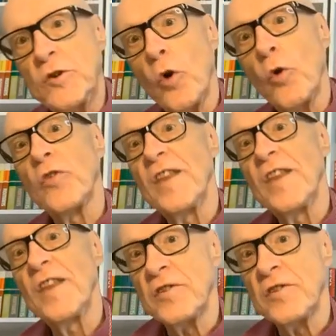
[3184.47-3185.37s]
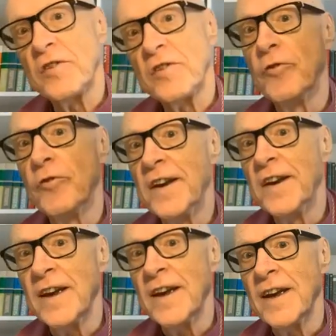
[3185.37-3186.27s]
we taught this
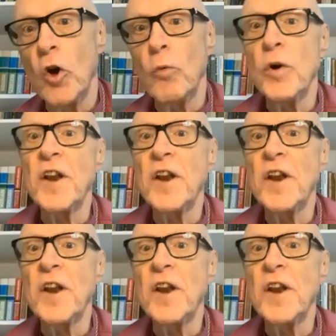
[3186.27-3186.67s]
every day,